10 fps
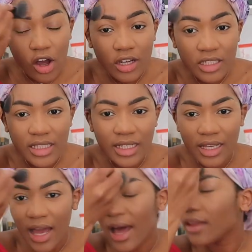
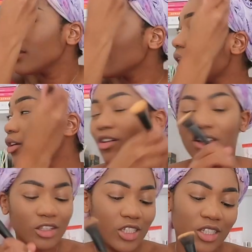Honestly, I think I'd
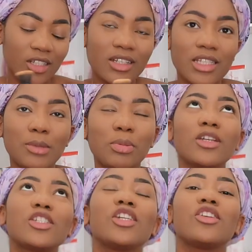rather cheat.
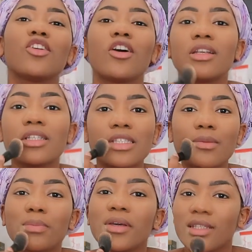Being cheated on is the
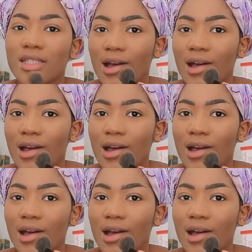pits,